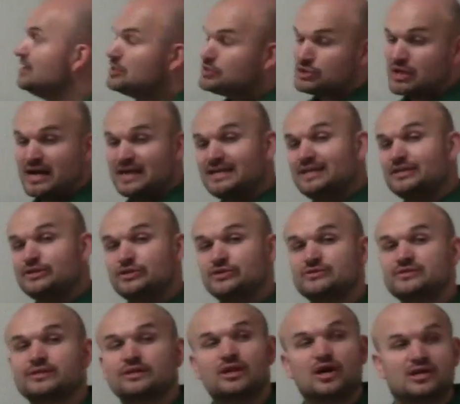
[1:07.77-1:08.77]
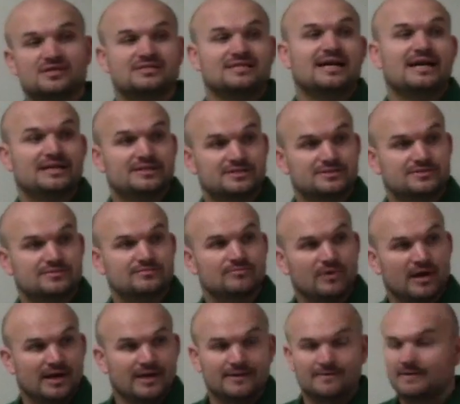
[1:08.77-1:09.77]
So I need to use the law of sines,
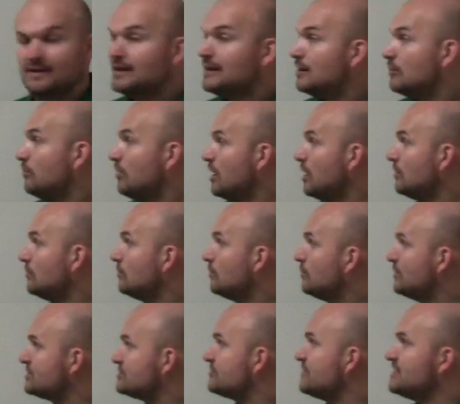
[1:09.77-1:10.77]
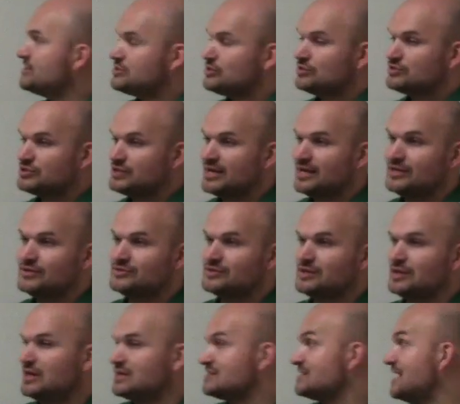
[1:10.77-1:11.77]
right? Well, which ratio should I use the
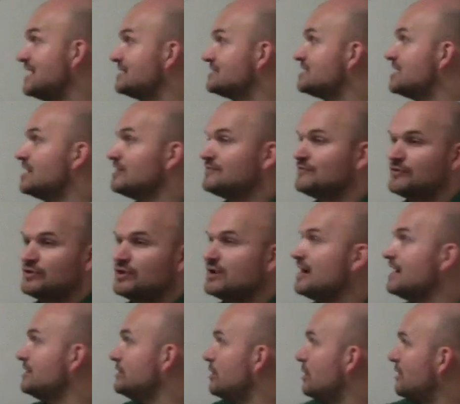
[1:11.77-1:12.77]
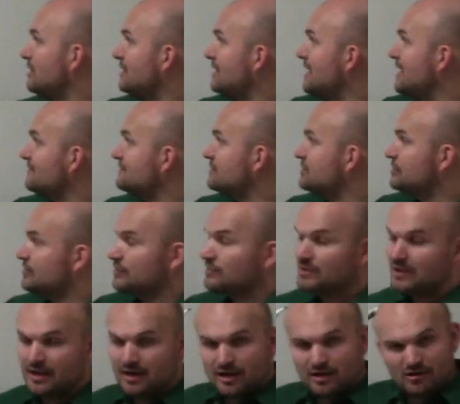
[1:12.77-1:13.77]
law of sines on? For I know I'm going to have to do,
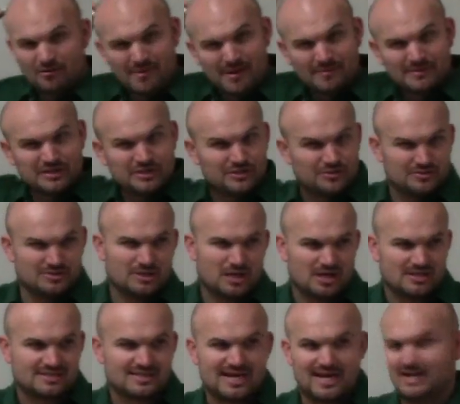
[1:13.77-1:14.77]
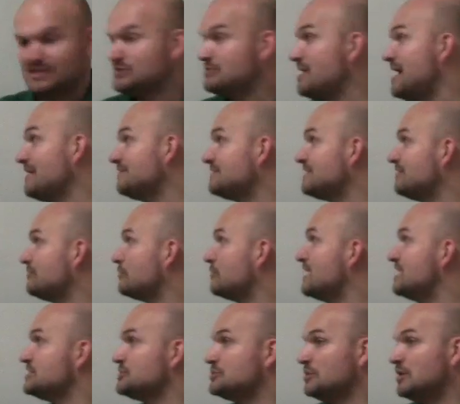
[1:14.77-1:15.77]
and remember, to use law of sines, you have to have a
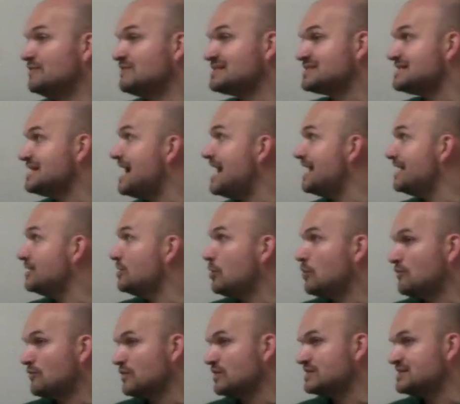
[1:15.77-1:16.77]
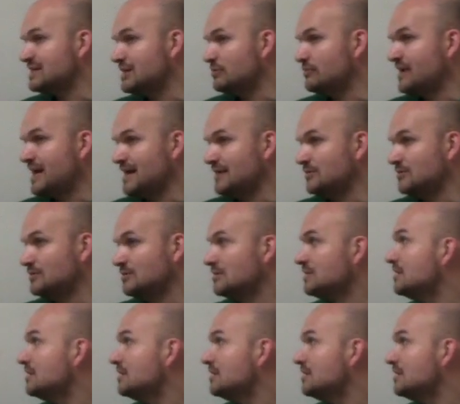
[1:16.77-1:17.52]
ratio of a side over its own angle.